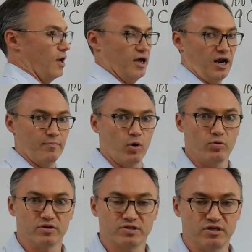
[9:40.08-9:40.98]
And I'm
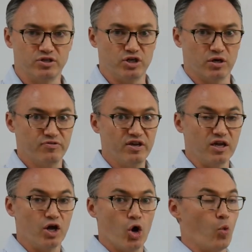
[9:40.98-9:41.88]
holding
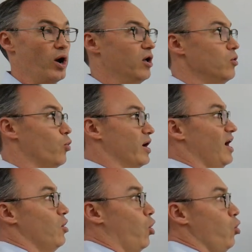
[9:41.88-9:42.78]
CGLD. Well, when
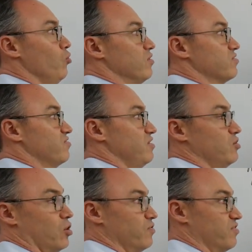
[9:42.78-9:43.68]
I hold the
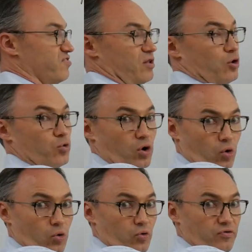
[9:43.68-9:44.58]
Celo
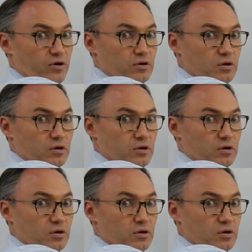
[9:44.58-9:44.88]
Gold,